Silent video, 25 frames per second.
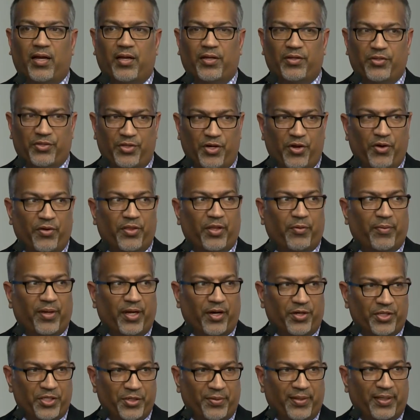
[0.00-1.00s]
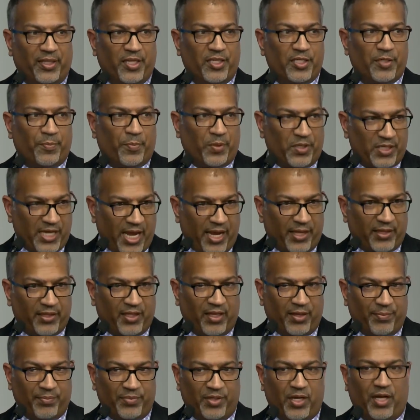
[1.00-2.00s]
know that we are doing this to protect
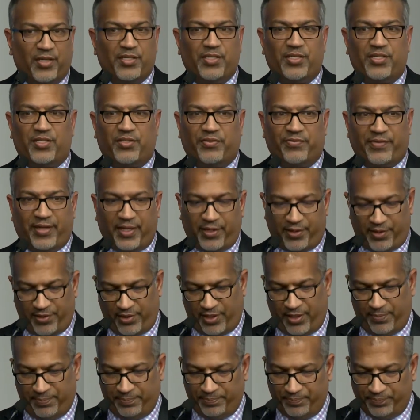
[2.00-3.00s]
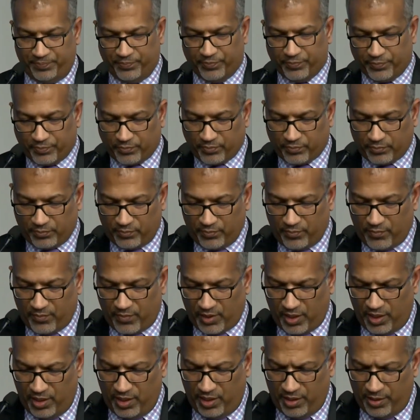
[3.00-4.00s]
them, not to surveil on them.
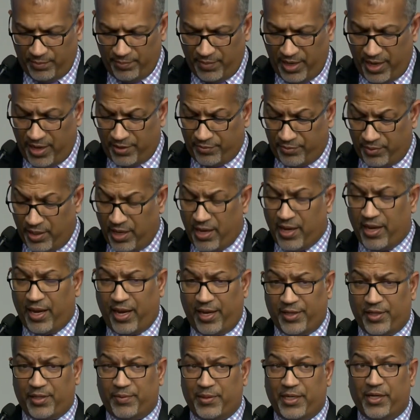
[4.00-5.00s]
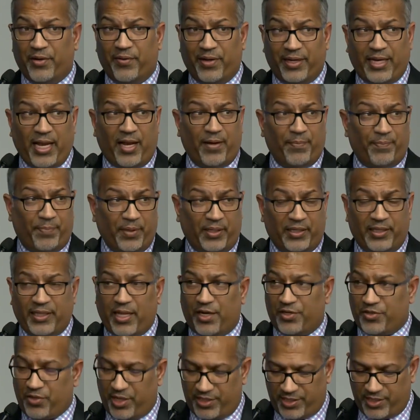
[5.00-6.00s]
And again, building
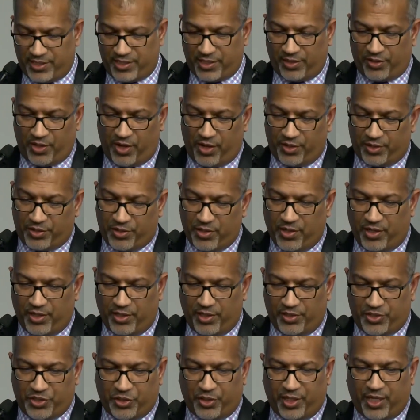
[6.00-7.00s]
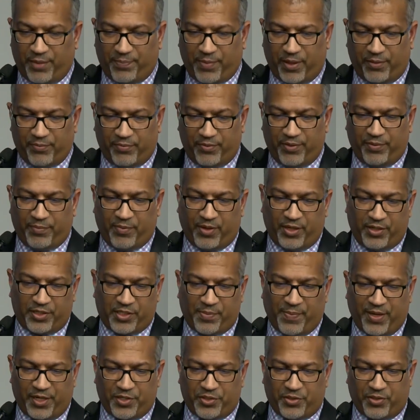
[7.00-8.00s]
that trust is a long journey, but we wanted
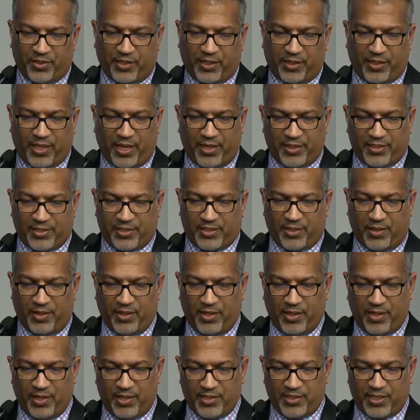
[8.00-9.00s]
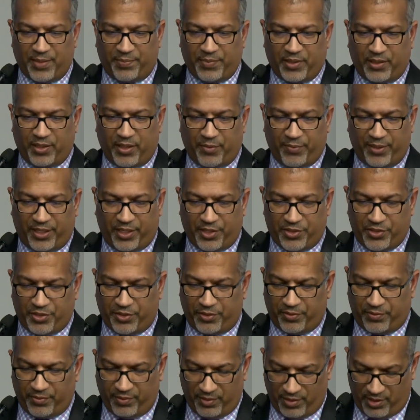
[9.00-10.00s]
to make sure that that's something that we can
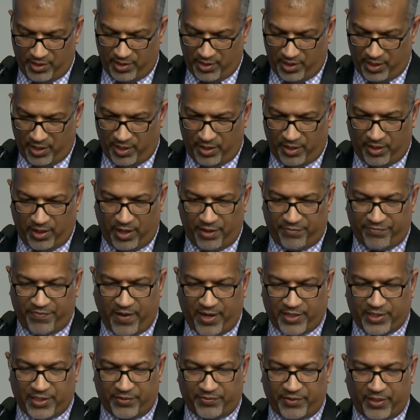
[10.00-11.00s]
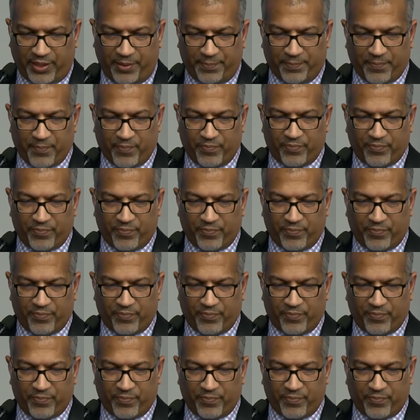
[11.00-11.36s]
do effectively.